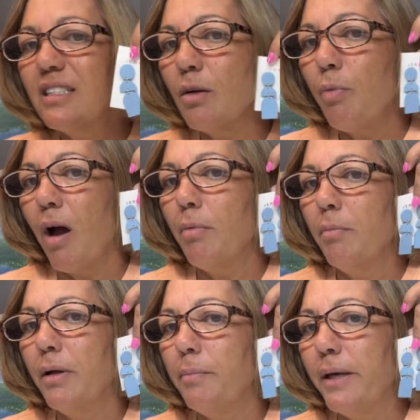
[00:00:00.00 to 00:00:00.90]
will
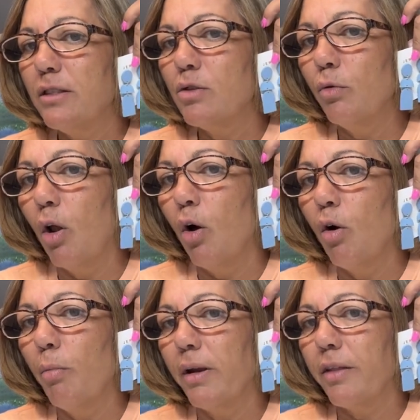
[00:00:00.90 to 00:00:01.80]
probably be too
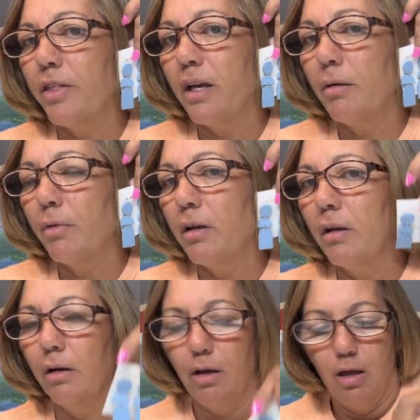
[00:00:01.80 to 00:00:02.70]
long, but I think I'm
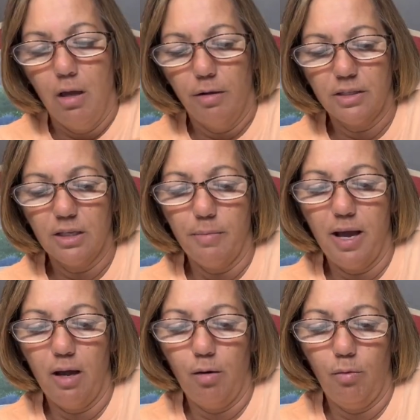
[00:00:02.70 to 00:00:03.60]
gonna
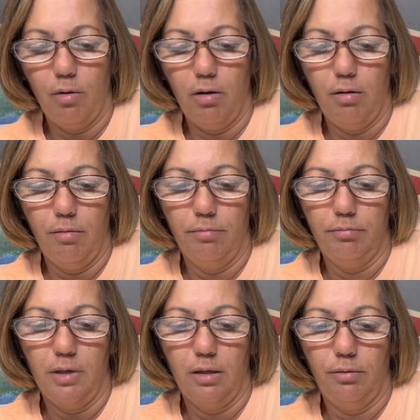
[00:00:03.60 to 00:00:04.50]
somehow,
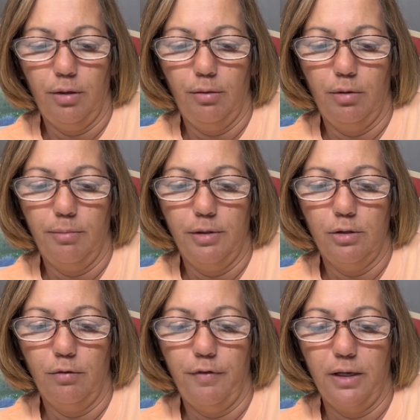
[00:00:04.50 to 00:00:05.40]
um, I don't know what I'm gonna
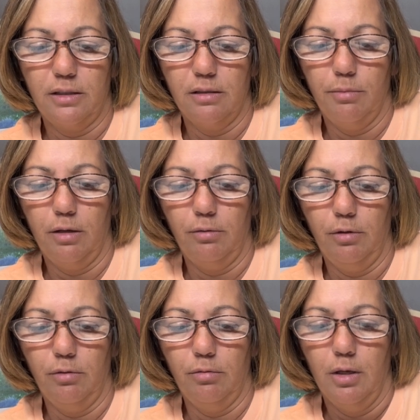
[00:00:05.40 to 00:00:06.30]
do, fix them, I don't
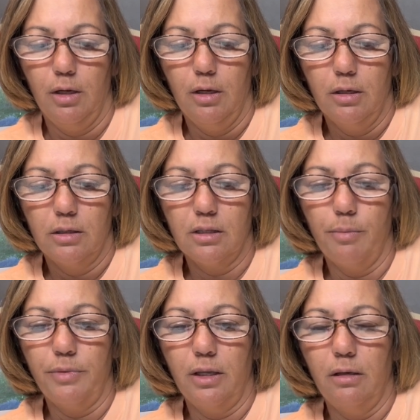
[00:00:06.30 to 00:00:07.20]
know.
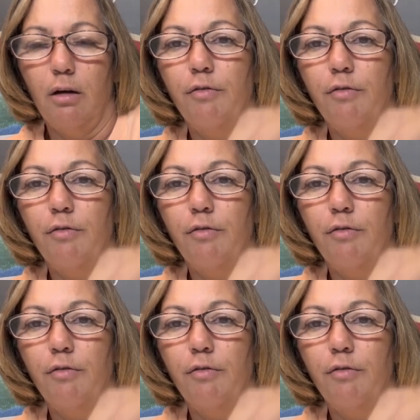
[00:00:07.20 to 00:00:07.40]
Something, I'll